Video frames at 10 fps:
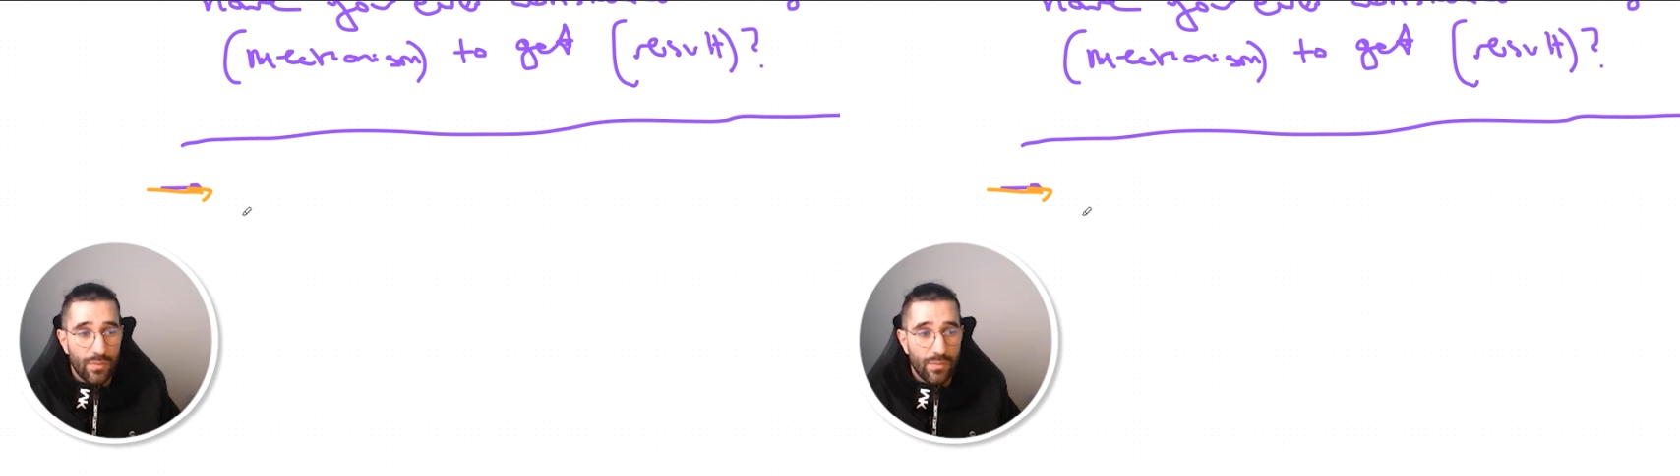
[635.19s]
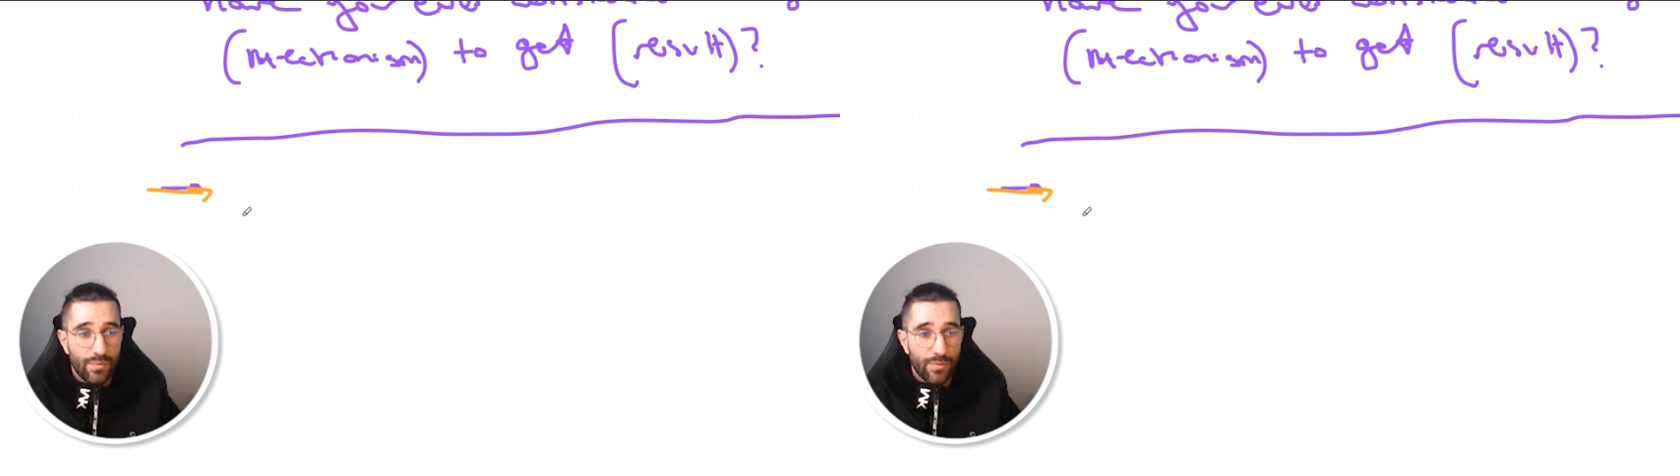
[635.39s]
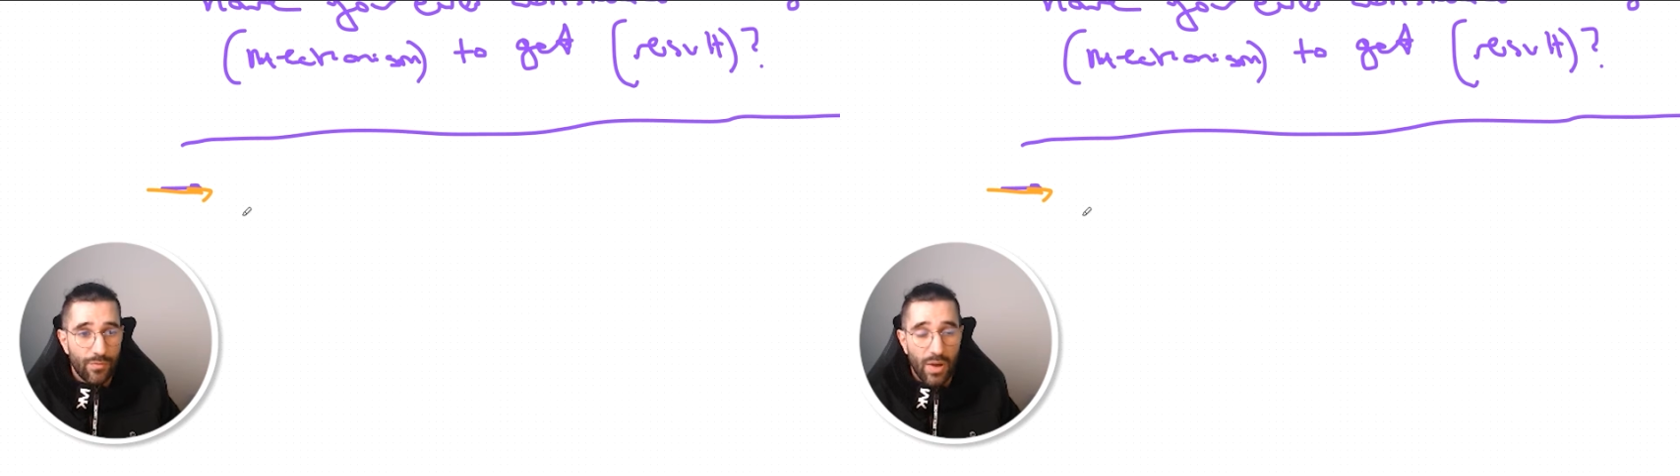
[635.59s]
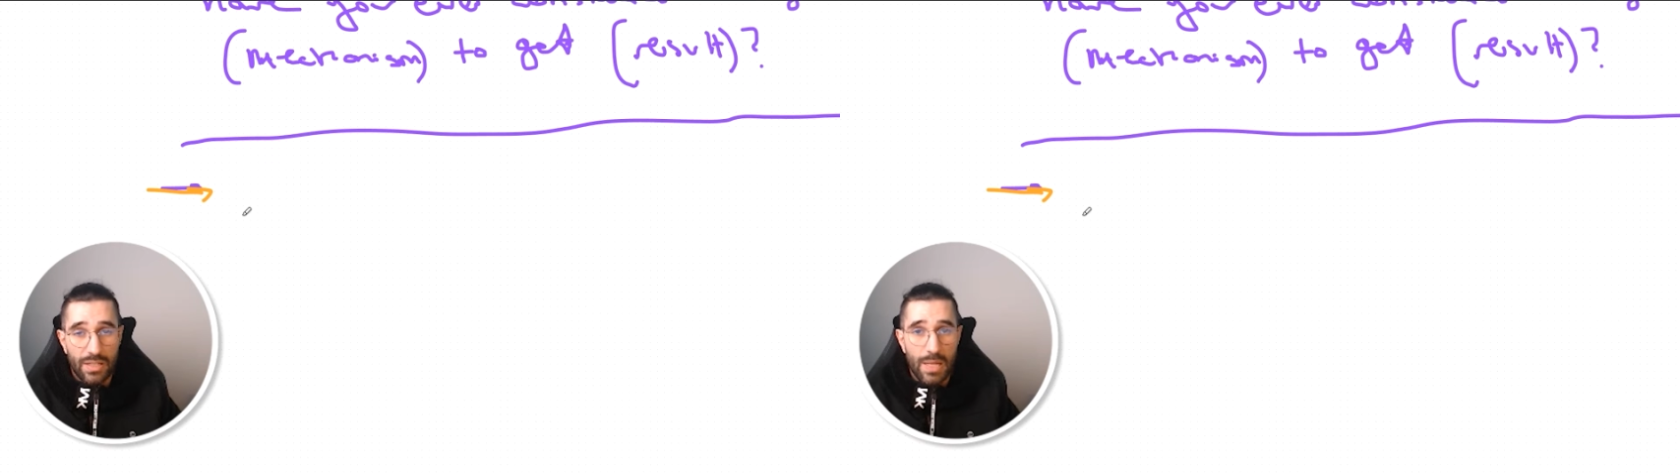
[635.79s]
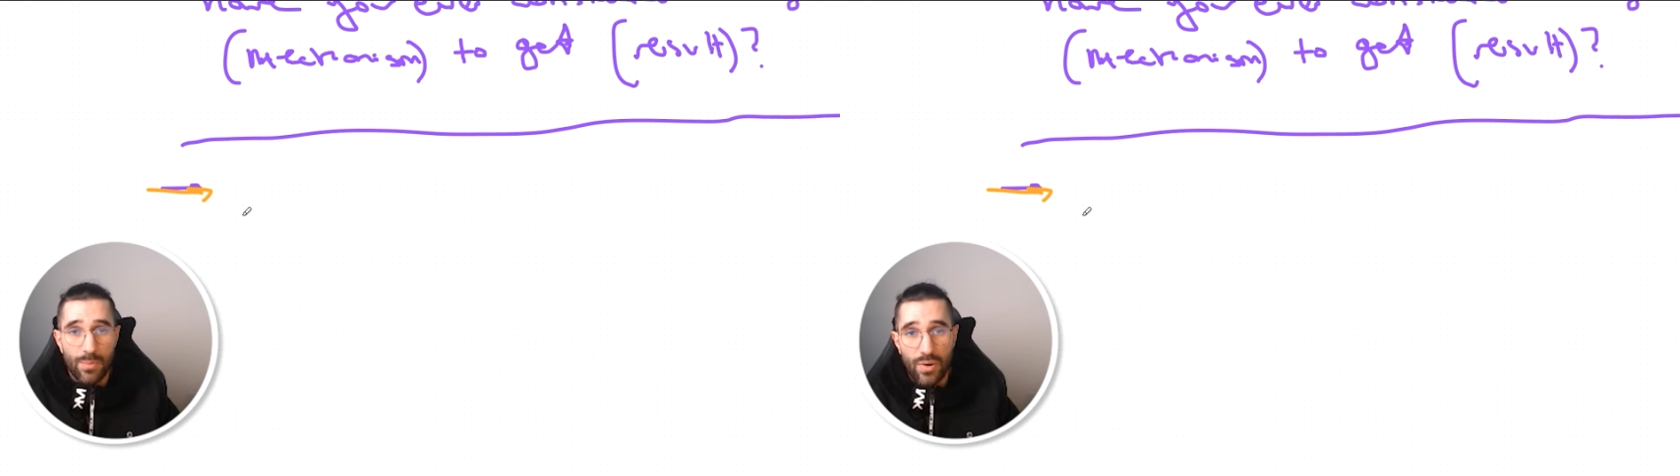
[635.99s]
It's about
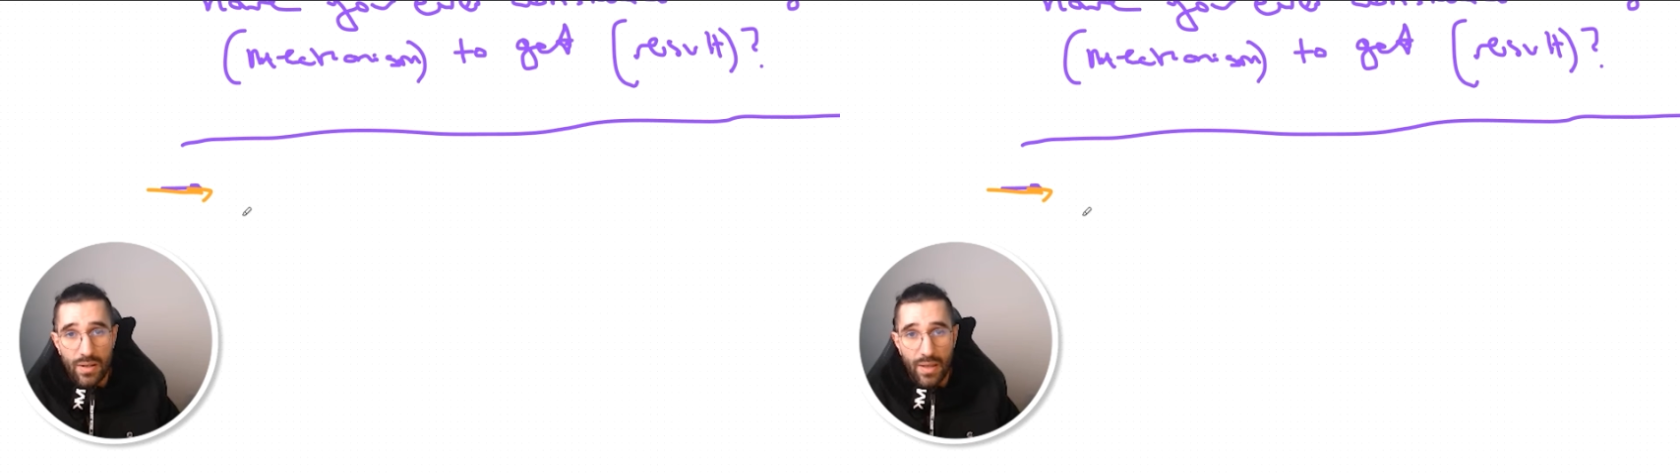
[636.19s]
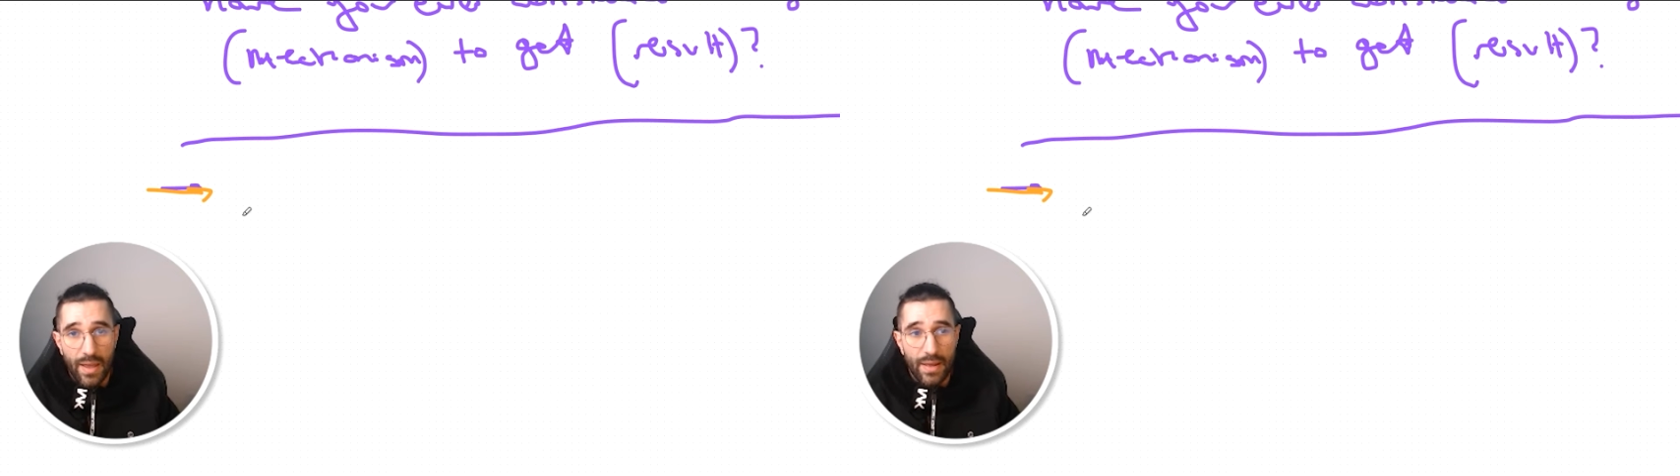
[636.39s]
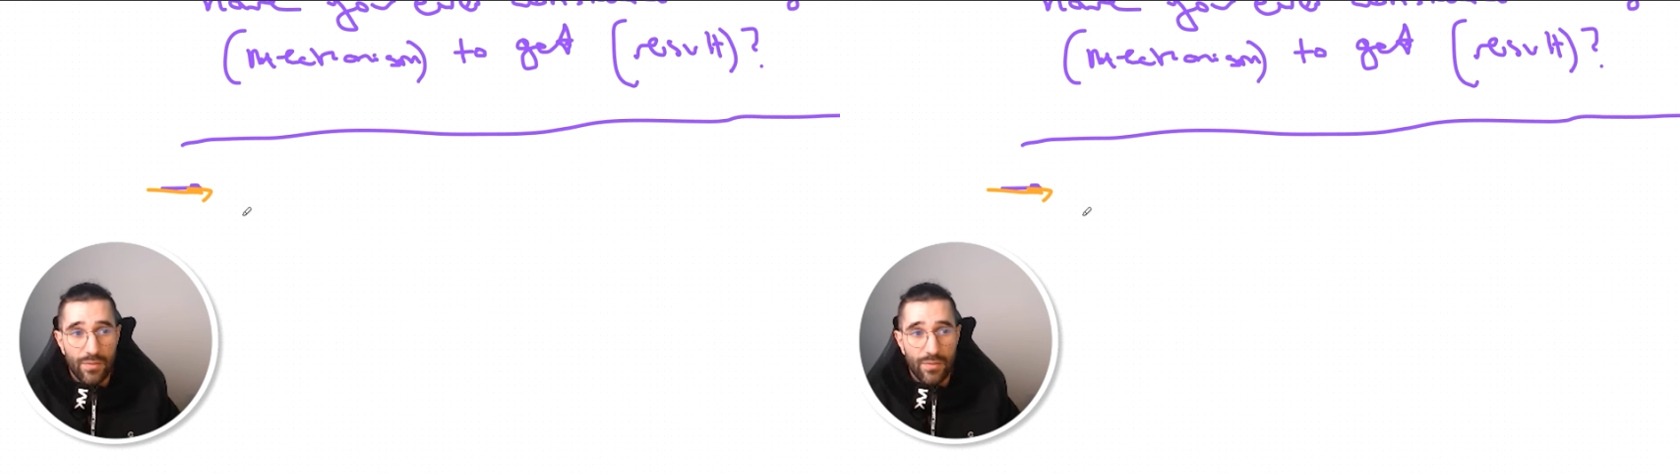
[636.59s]
finding the pain point